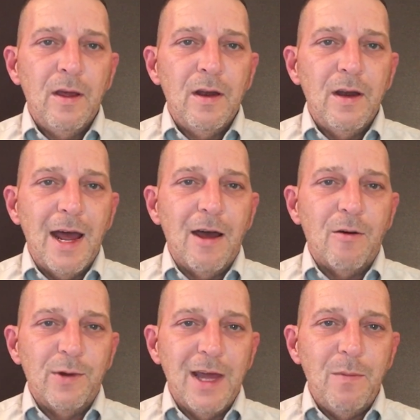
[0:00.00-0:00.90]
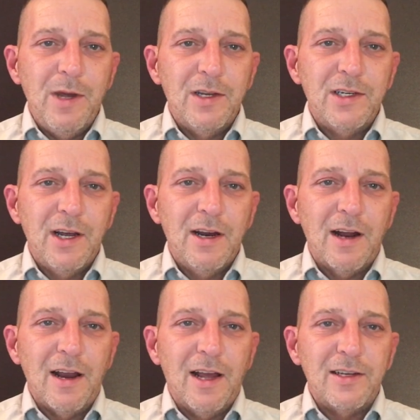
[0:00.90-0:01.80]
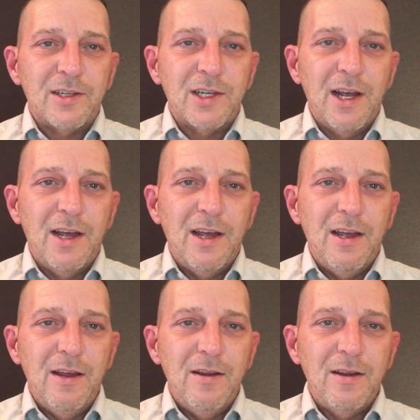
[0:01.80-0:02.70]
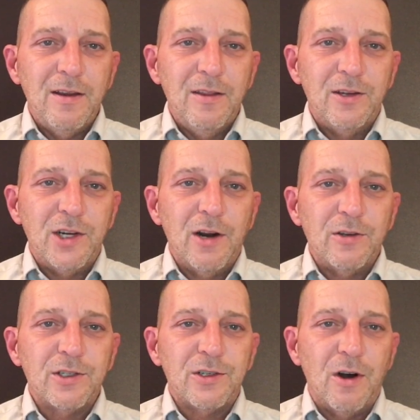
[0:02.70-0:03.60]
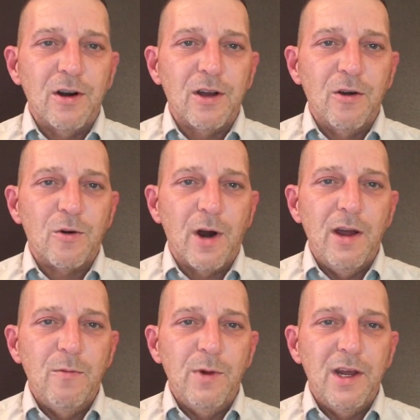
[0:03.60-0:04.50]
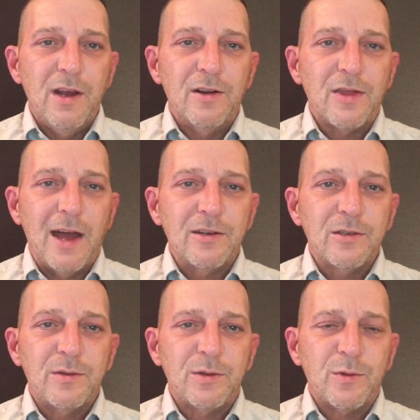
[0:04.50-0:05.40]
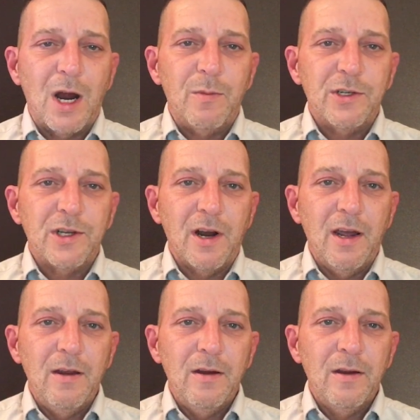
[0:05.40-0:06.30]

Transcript: Now, with that being said, I'd like to say the channel's starting to go great. We hit 1,000 subscribers today,